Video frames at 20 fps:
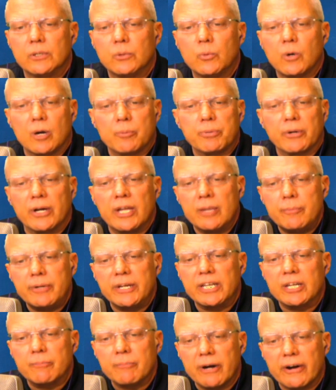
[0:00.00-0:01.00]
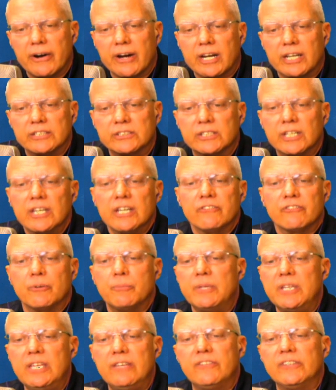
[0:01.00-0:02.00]
while prohibiting Americans
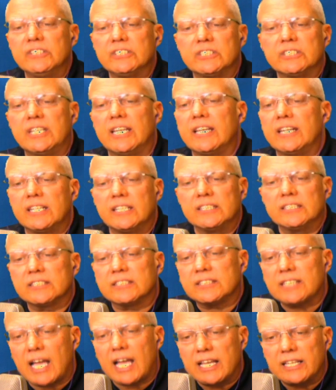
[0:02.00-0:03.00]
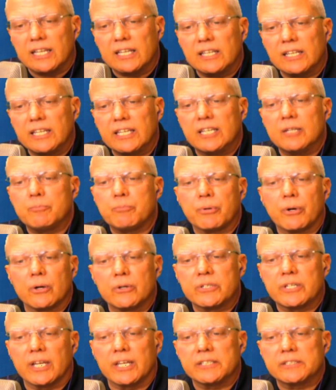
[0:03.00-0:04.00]
from even standing silently in
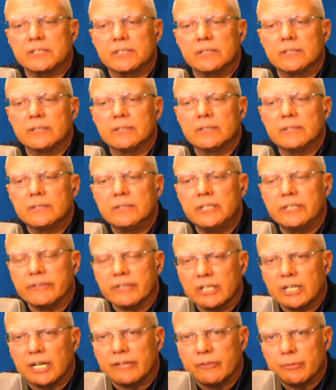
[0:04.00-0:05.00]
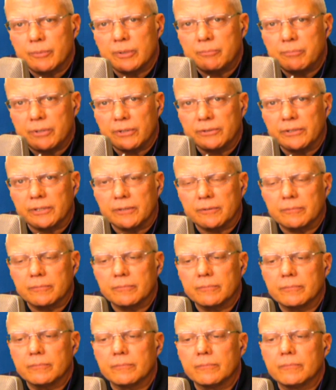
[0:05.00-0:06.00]
protest near a government building.
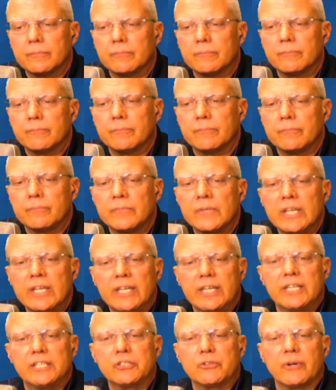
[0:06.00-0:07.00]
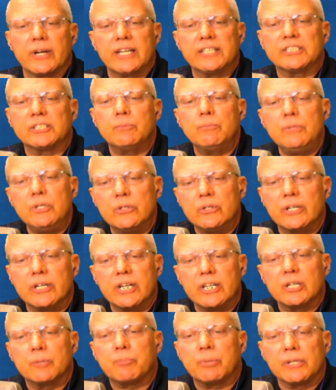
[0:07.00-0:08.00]
It grants
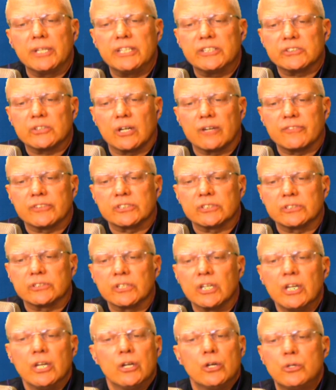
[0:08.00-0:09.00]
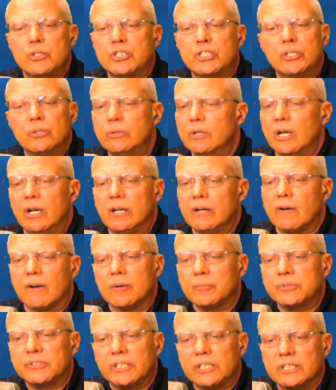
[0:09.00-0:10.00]
immunity to police officers who shoot
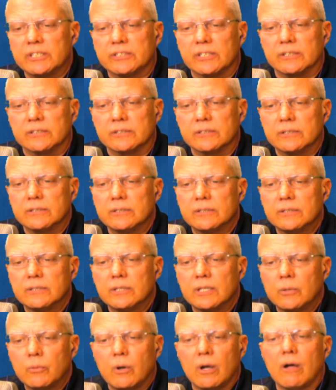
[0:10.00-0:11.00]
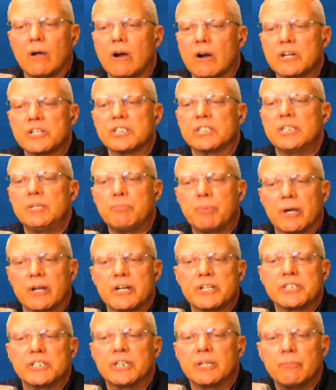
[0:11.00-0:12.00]
unarmed citizens, while harshly
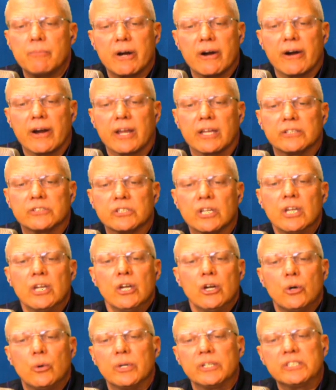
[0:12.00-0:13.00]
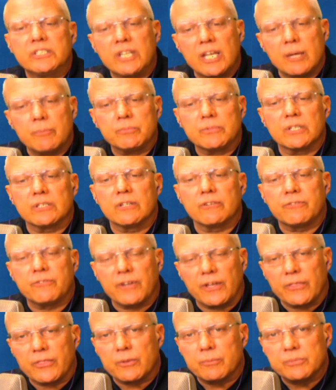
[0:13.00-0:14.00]
punishing Americans who attempt to
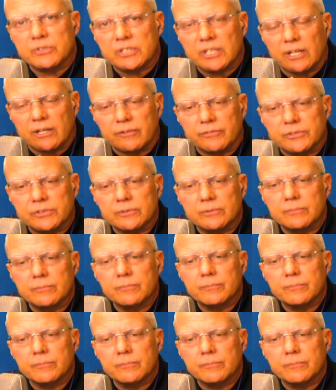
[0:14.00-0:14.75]
defend themselves,